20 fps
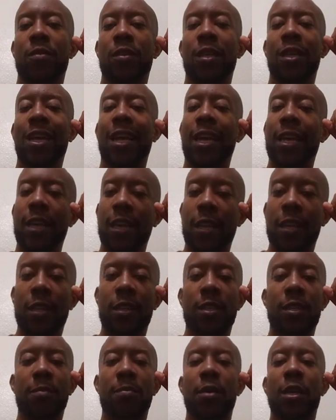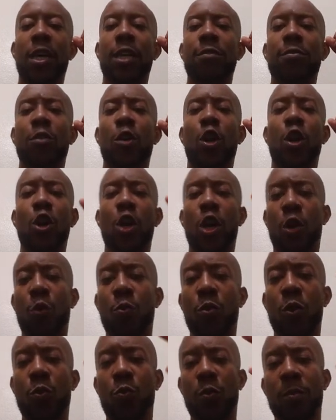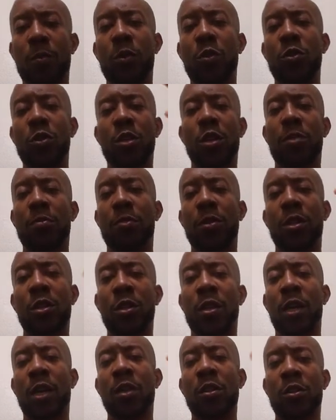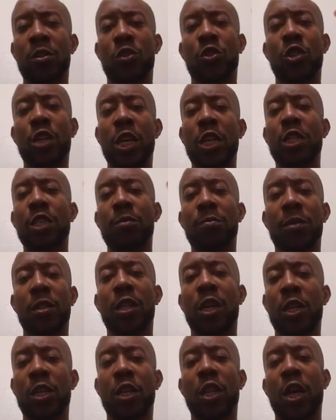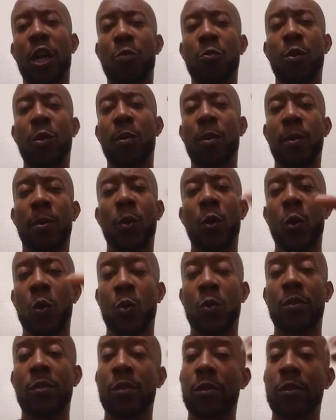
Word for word: And I get it. Some guys, oh, I don't want a woman who's going to be chasing me like that. Woo.